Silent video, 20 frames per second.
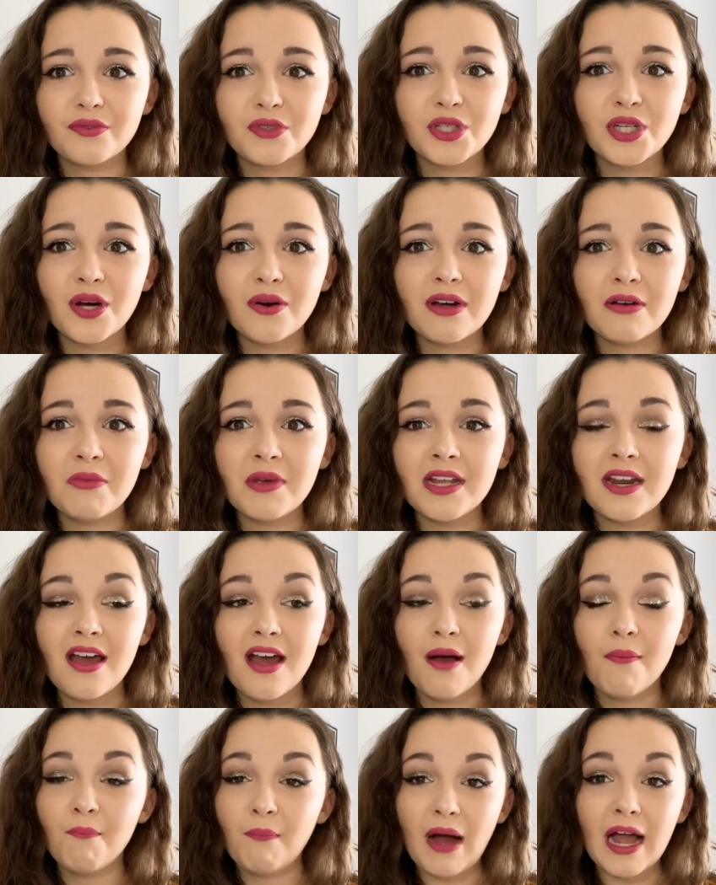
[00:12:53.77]
You know what I mean?
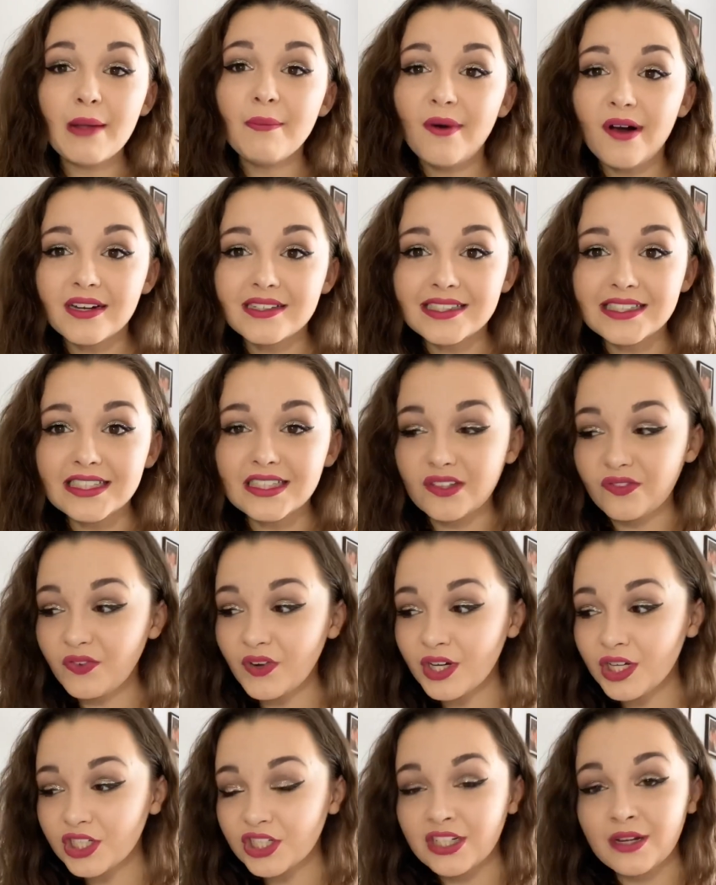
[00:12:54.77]
My body is
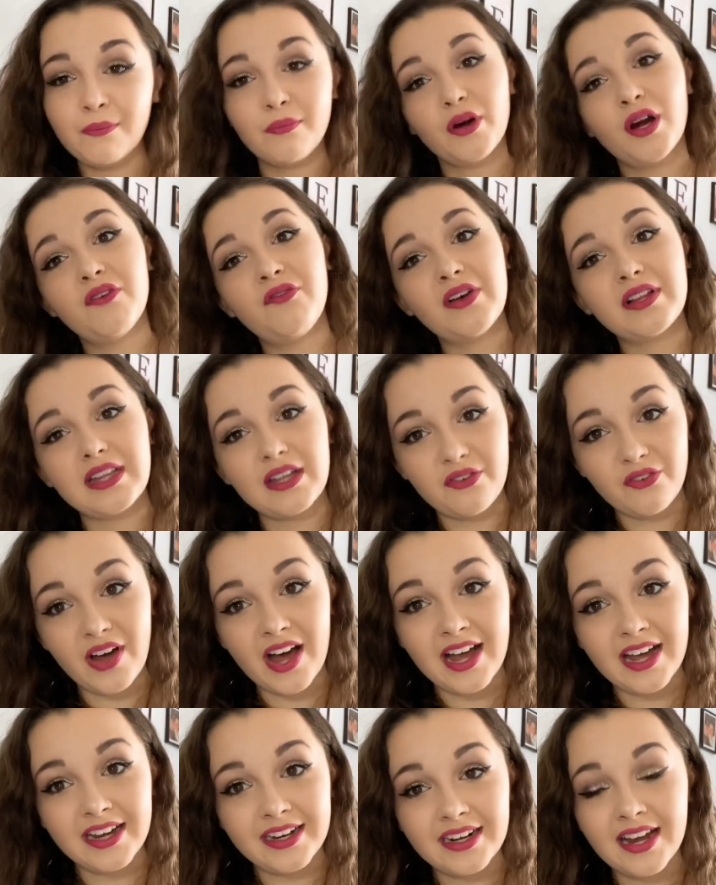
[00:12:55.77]
functioning perfectly
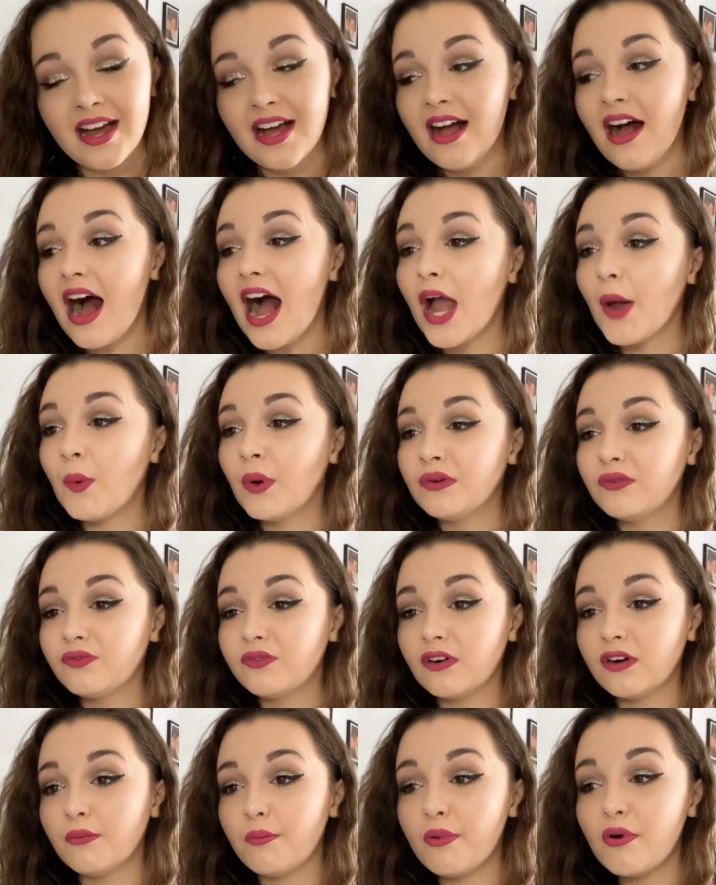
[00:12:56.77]
fine. I went
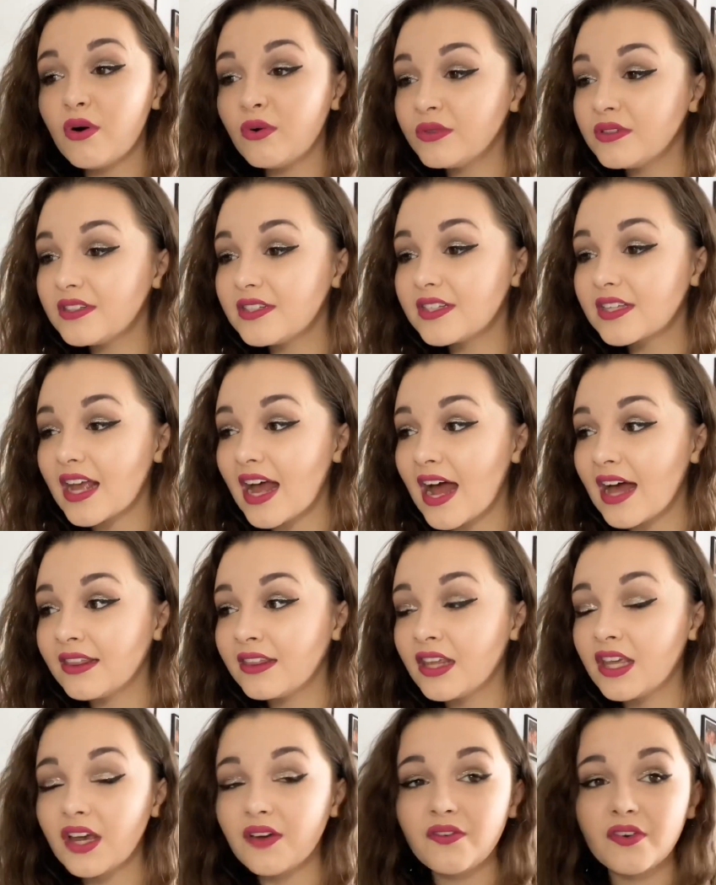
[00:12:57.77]
for a bone scan
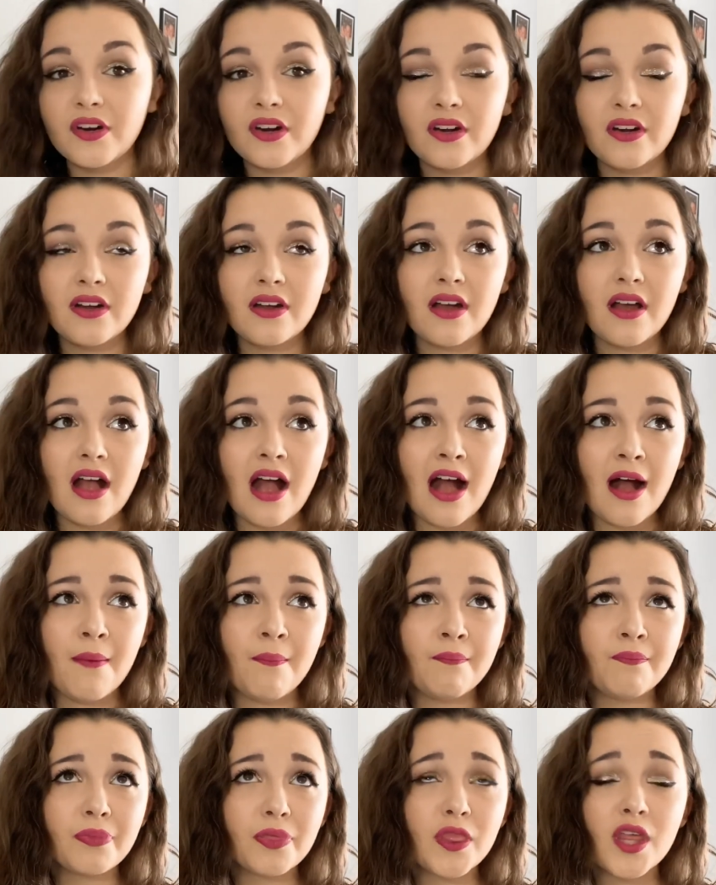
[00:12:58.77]
the other
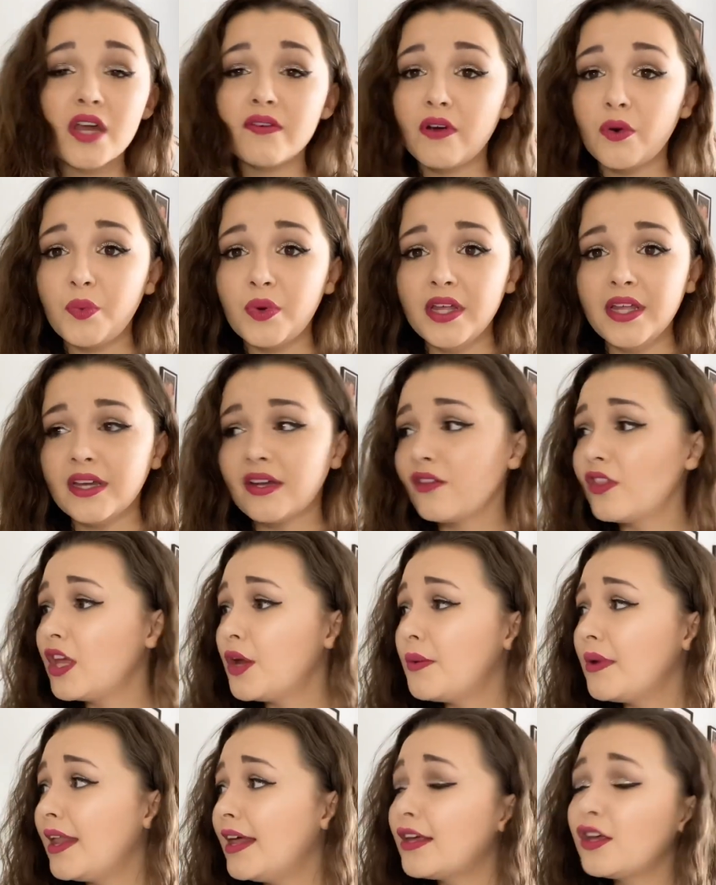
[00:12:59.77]
um the other week.
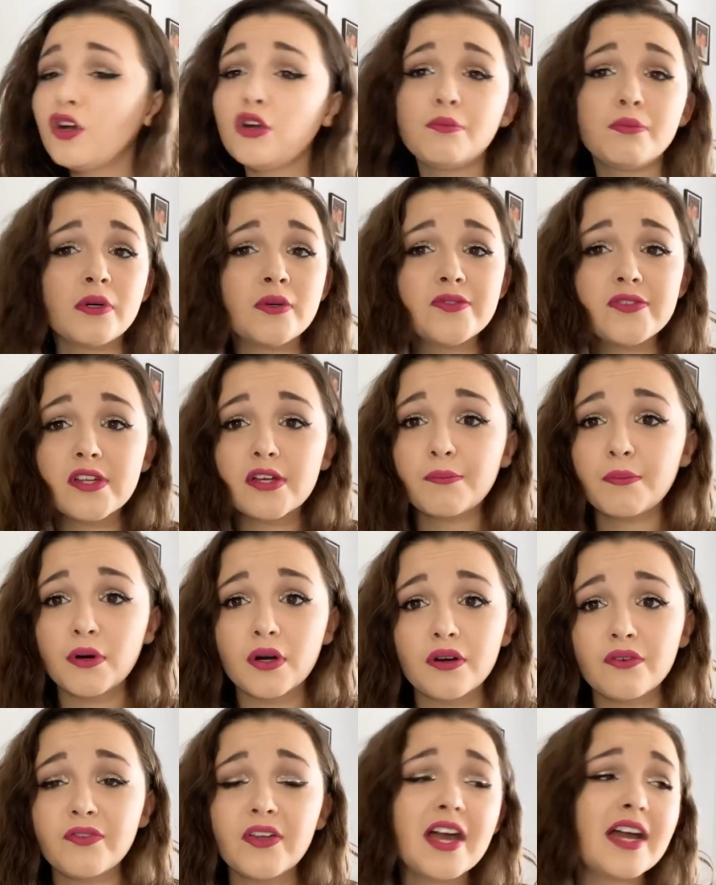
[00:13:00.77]
They were like, your bones look
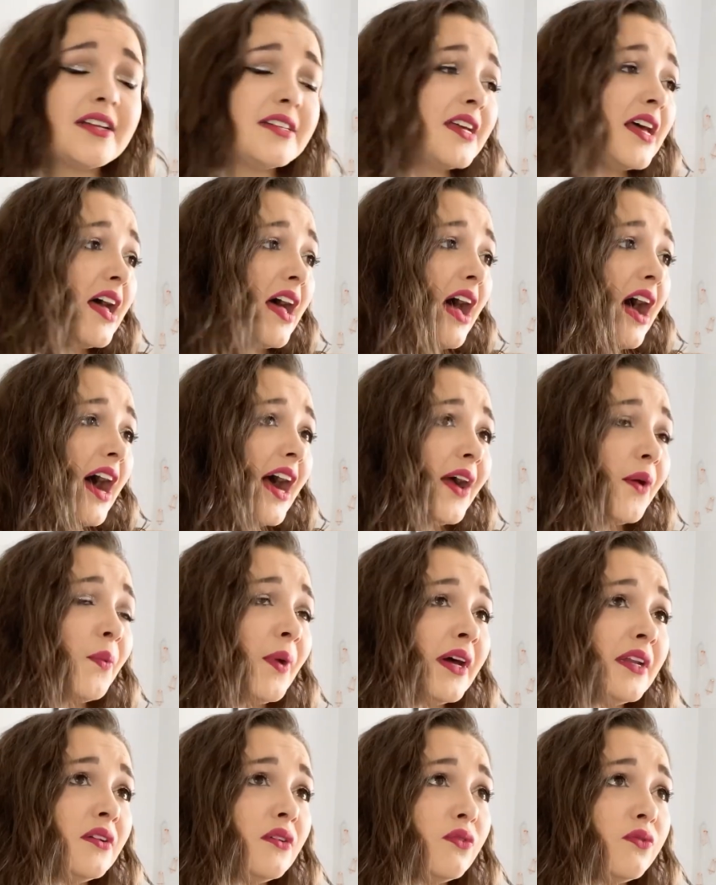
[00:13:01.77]
perfect. I
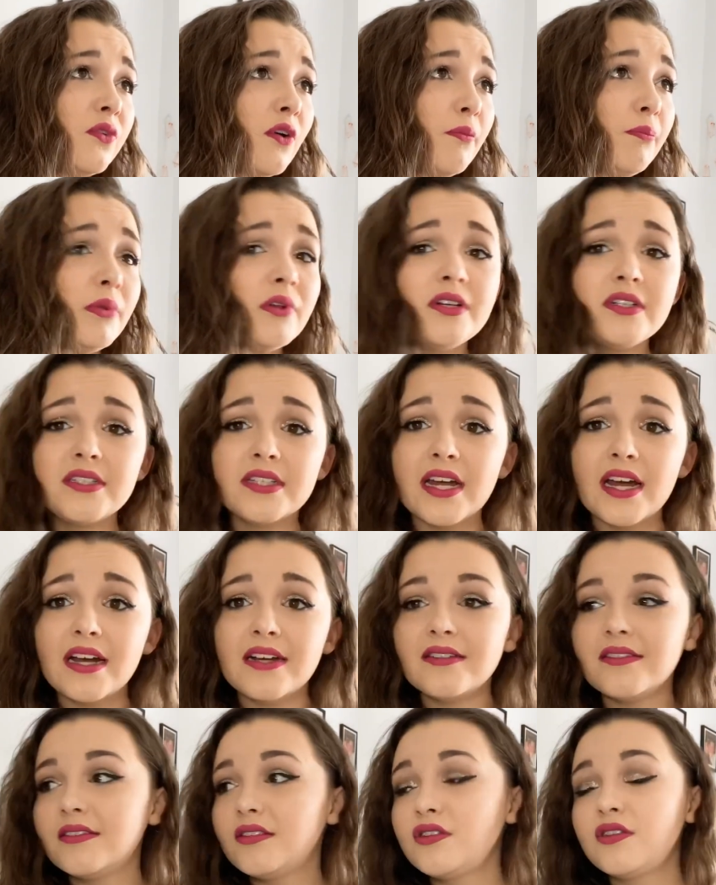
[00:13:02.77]
went for a blood
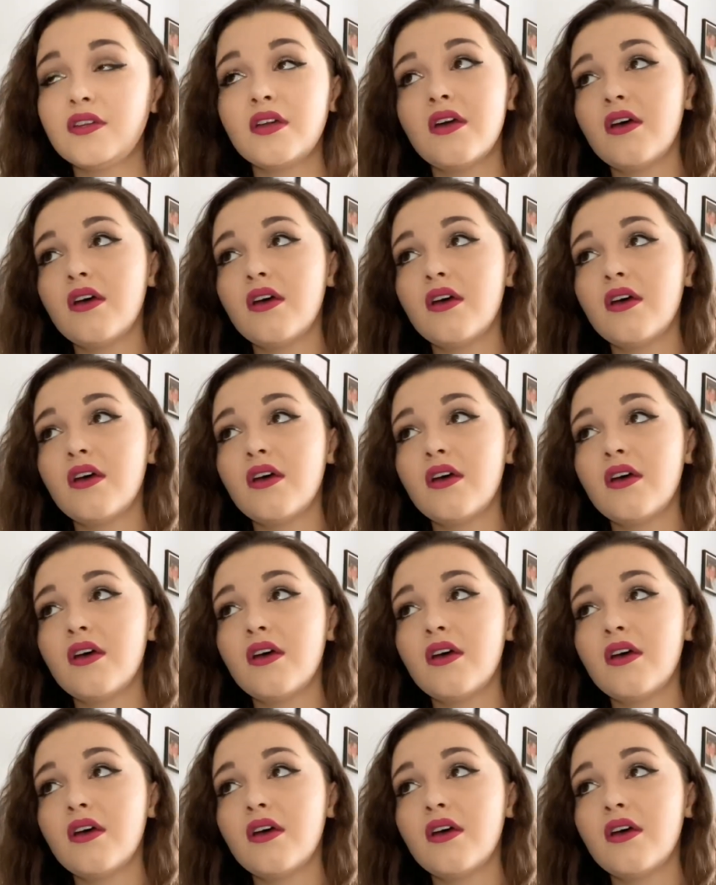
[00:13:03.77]
test.